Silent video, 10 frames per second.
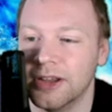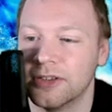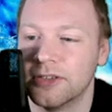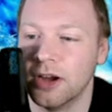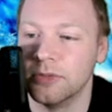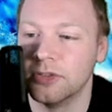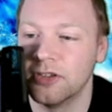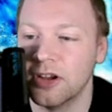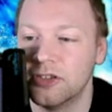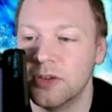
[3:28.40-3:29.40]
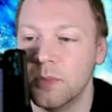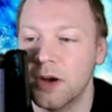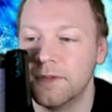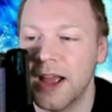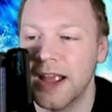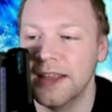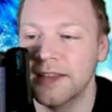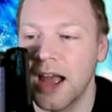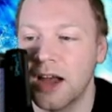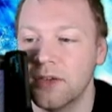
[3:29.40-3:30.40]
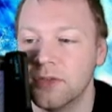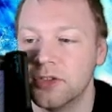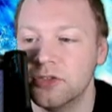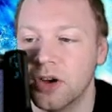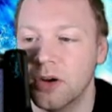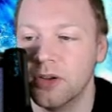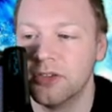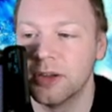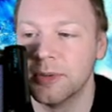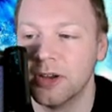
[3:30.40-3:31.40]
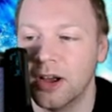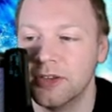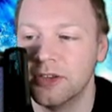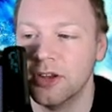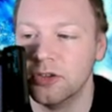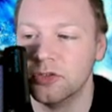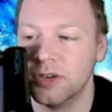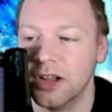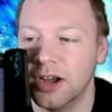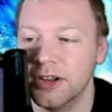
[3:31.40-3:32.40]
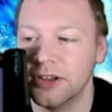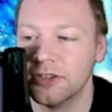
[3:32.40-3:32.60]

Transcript: So, suggesting welfare is out of control stigmatises those who rely on it.